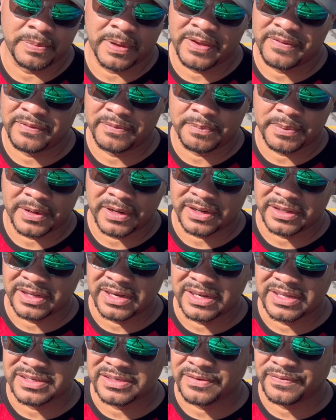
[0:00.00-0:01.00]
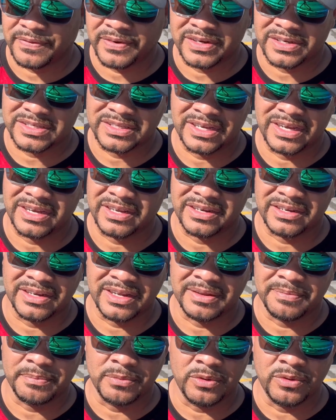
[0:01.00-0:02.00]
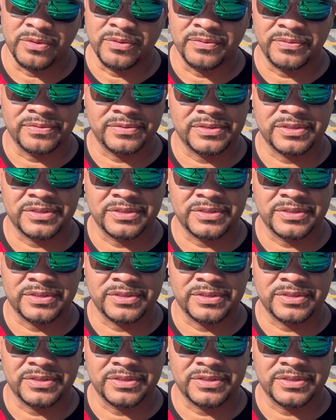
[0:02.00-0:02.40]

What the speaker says: pay for parking at least the first night, and then move